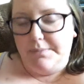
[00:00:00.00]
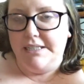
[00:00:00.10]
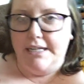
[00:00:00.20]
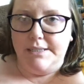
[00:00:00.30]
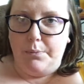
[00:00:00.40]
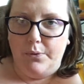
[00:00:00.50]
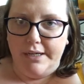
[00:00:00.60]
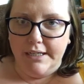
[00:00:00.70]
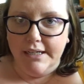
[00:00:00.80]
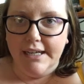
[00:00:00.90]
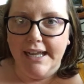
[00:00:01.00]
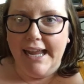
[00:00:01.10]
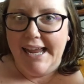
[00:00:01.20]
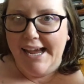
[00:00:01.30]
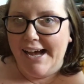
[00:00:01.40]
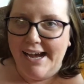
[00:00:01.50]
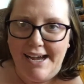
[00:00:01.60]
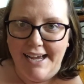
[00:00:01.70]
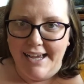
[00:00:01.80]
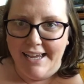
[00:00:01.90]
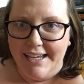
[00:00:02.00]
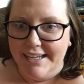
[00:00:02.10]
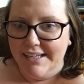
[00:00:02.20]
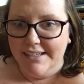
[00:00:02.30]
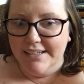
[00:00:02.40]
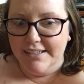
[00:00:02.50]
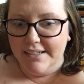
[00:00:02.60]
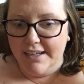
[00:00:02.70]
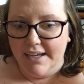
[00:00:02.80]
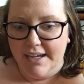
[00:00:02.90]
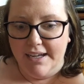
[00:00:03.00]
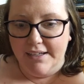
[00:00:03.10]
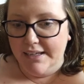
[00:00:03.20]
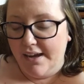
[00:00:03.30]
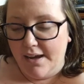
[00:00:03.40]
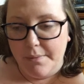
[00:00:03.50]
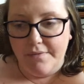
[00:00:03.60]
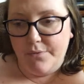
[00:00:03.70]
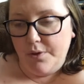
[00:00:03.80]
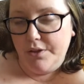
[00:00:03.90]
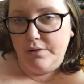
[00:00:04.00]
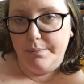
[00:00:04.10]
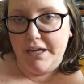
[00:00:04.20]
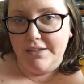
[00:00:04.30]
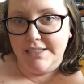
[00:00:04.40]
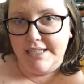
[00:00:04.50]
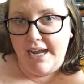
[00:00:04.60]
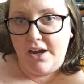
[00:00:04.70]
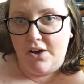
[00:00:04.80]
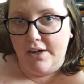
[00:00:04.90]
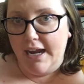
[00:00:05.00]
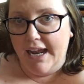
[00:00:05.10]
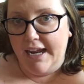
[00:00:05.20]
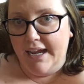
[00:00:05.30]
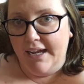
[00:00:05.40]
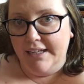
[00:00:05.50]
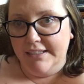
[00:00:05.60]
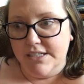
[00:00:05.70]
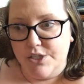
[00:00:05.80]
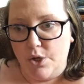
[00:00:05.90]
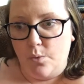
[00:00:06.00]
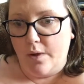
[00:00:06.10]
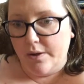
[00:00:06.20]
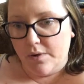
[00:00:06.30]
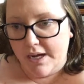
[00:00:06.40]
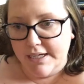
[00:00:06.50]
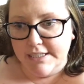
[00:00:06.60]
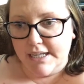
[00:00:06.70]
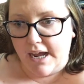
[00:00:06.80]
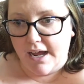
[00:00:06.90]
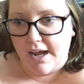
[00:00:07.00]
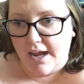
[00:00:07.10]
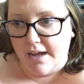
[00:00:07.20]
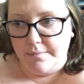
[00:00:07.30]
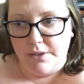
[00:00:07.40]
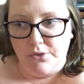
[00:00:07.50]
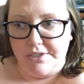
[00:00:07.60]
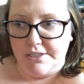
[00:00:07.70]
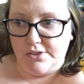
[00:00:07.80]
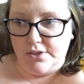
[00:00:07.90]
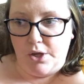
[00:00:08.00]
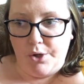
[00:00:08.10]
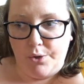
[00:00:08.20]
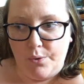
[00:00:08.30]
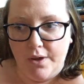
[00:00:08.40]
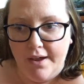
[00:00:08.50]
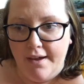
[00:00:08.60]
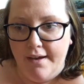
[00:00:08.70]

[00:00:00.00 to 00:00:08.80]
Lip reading: besides the point. I'm at 43 pounds down. And so weight wise, I've been losing slow.